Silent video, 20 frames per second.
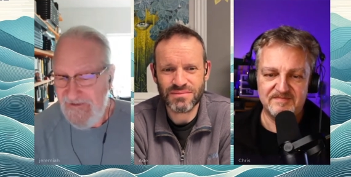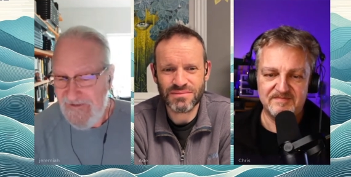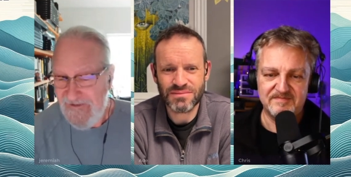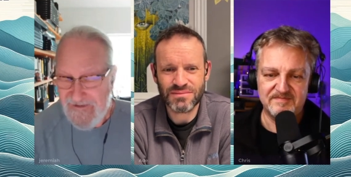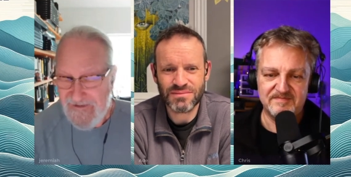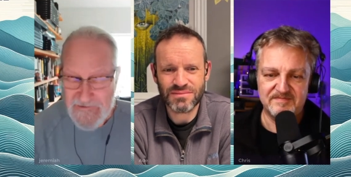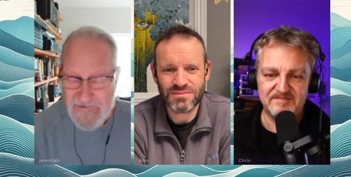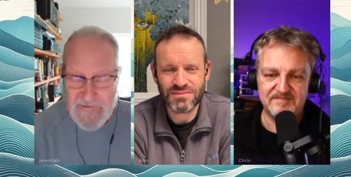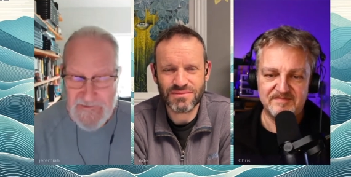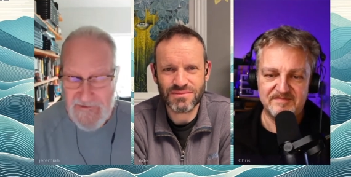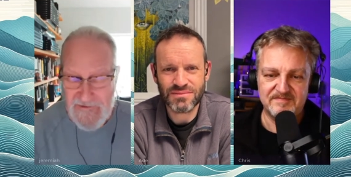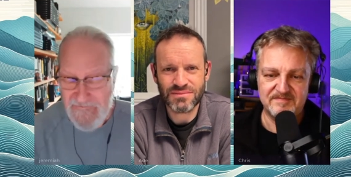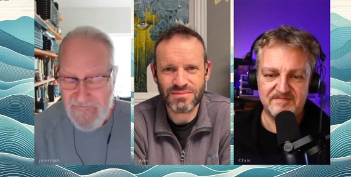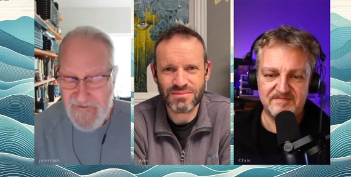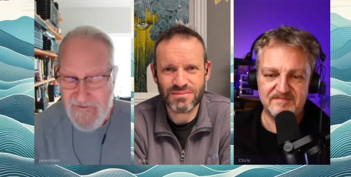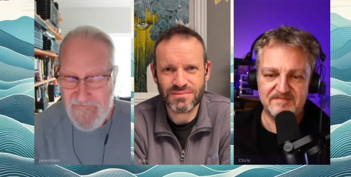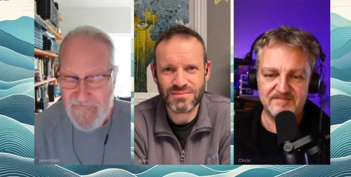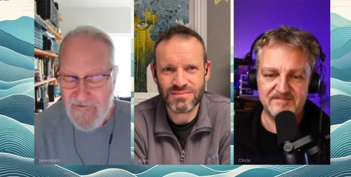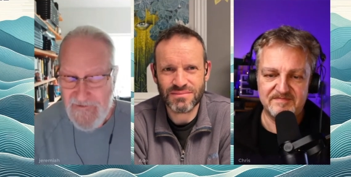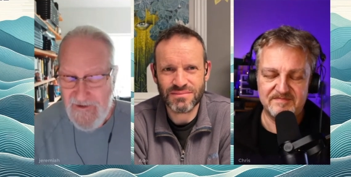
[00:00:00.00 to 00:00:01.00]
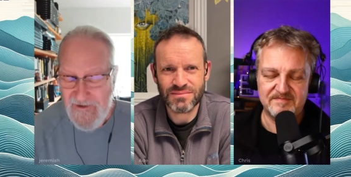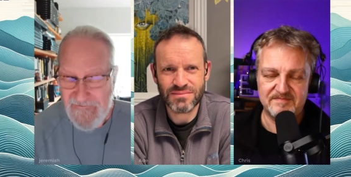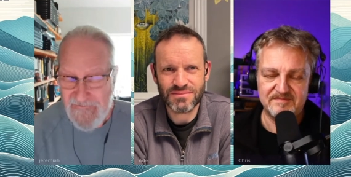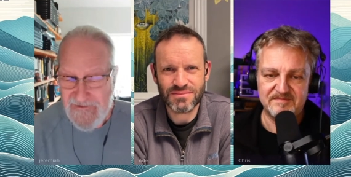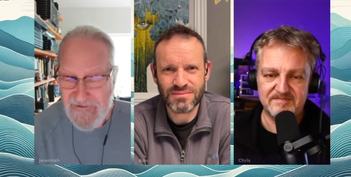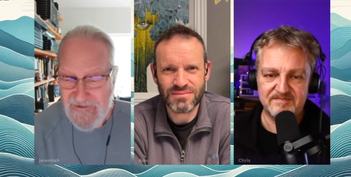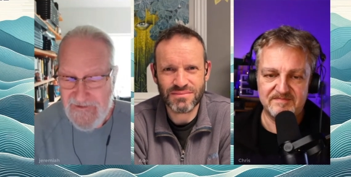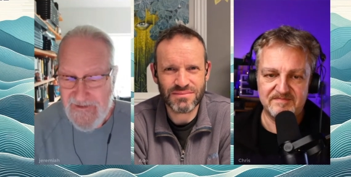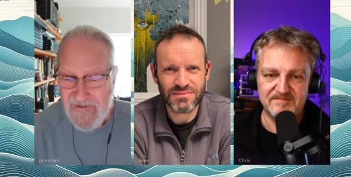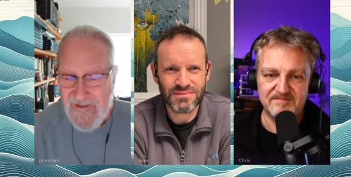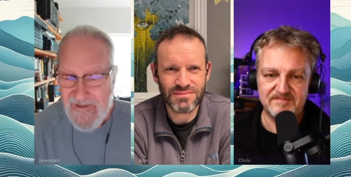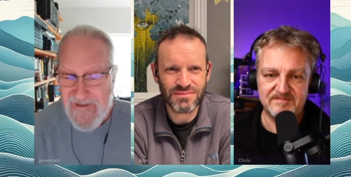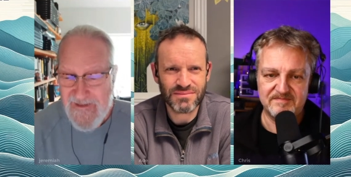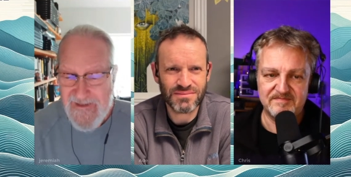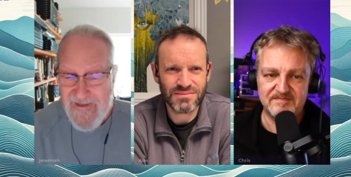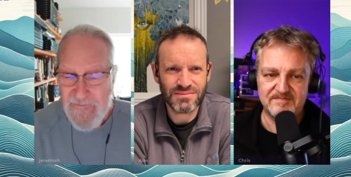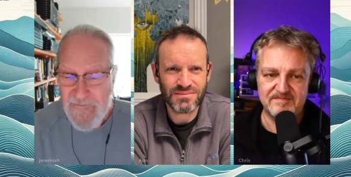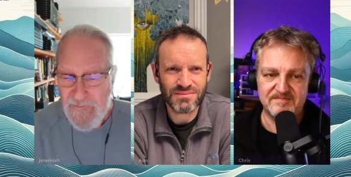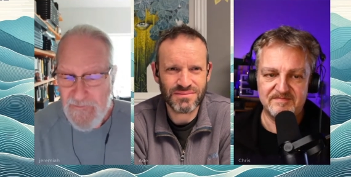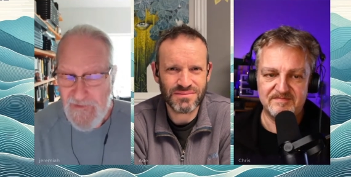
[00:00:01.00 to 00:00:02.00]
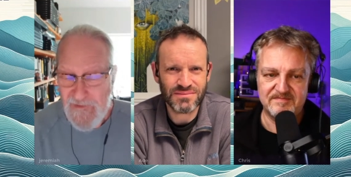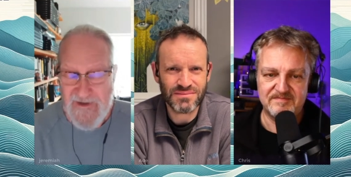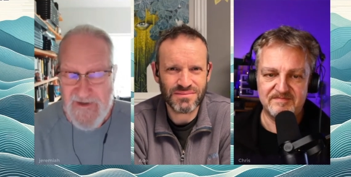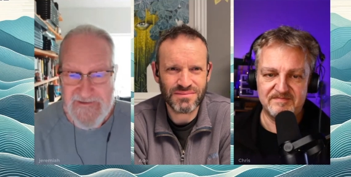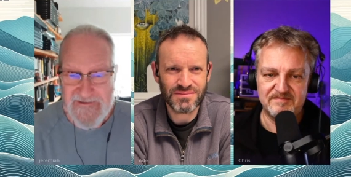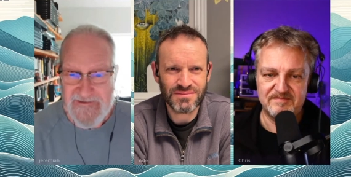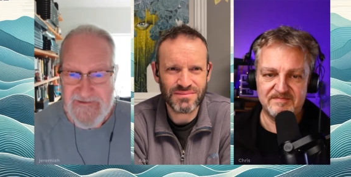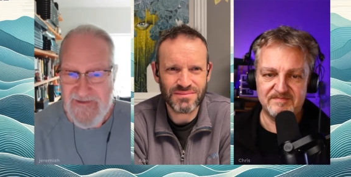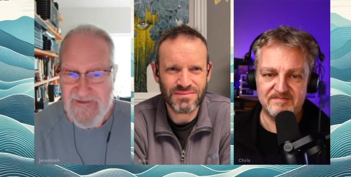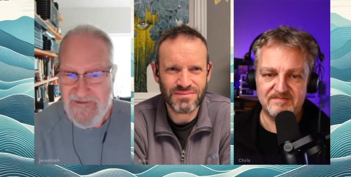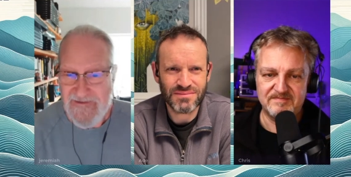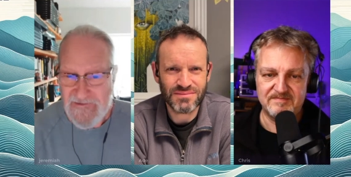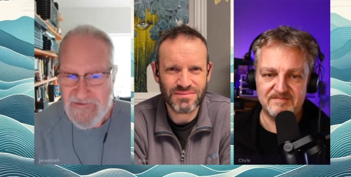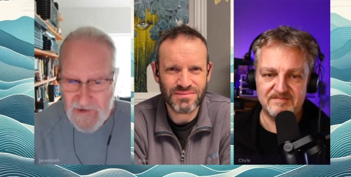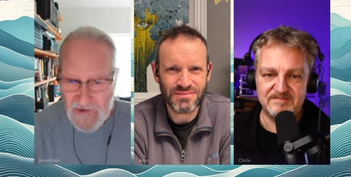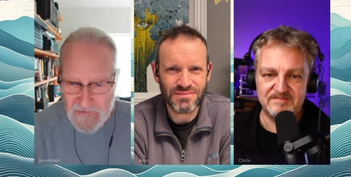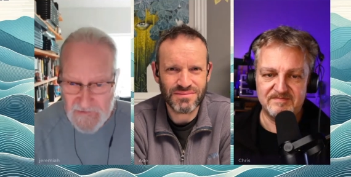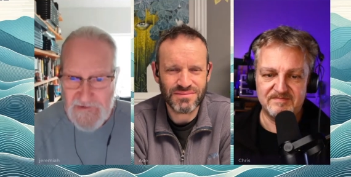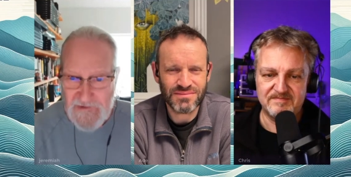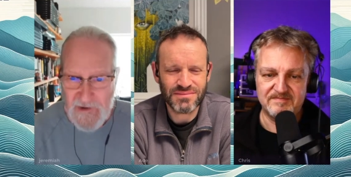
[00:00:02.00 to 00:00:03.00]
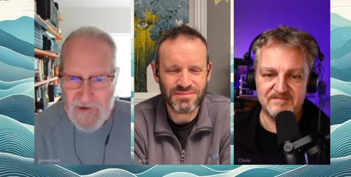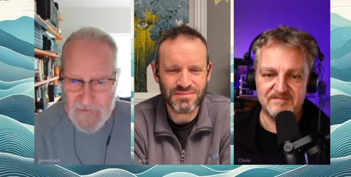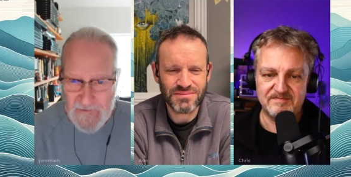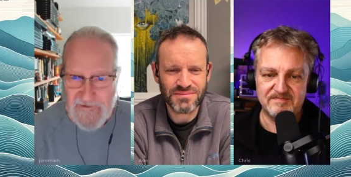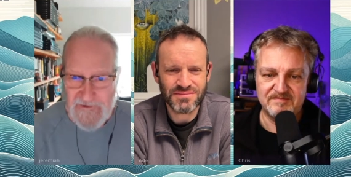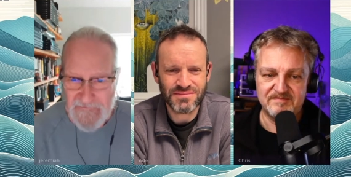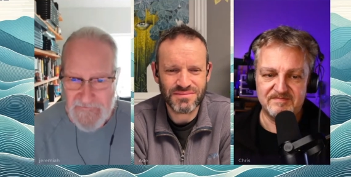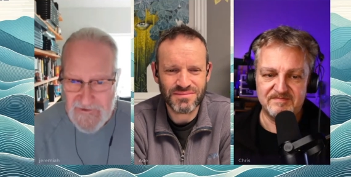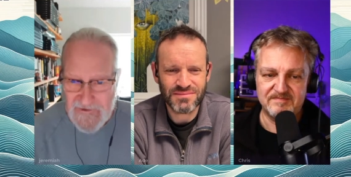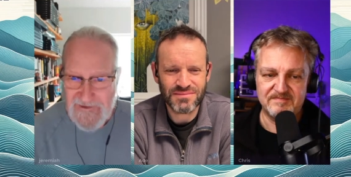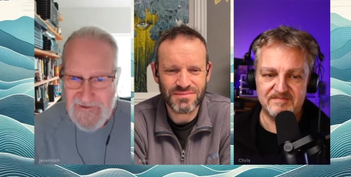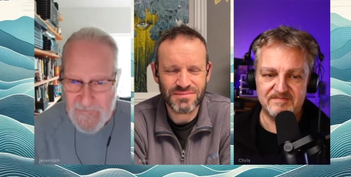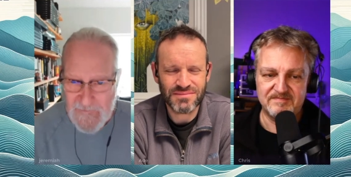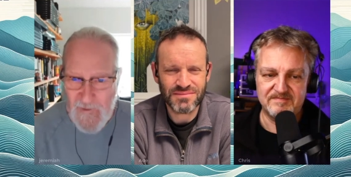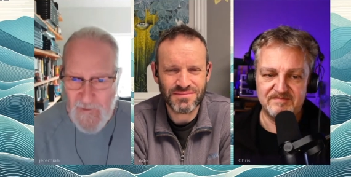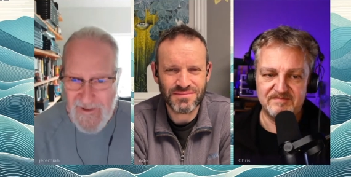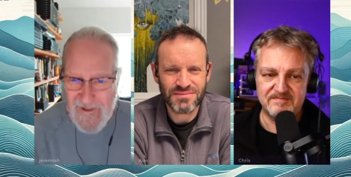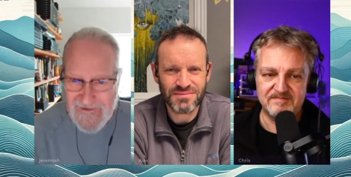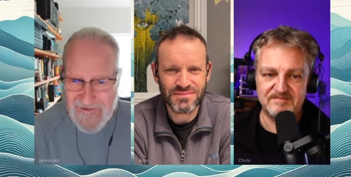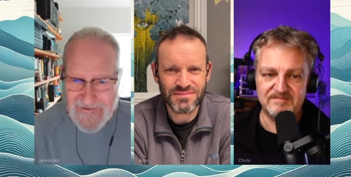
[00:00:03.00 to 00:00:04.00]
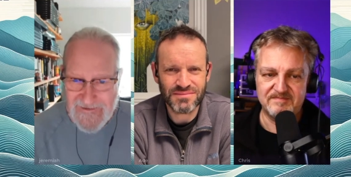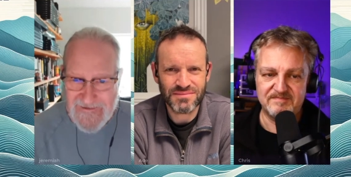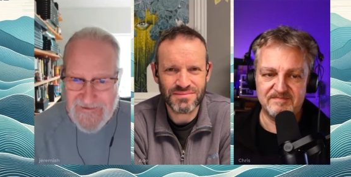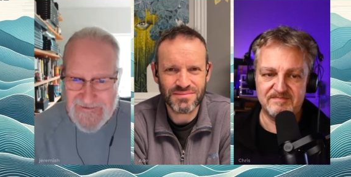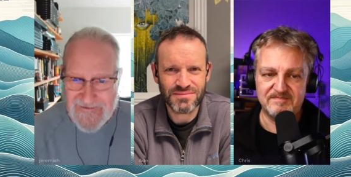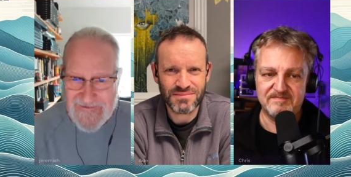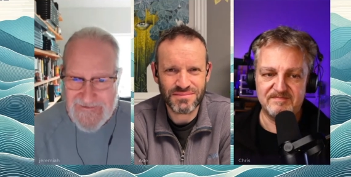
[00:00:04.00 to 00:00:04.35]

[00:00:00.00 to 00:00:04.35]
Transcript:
Speaker 1: in it, who have not really embraced it and don't know it really well,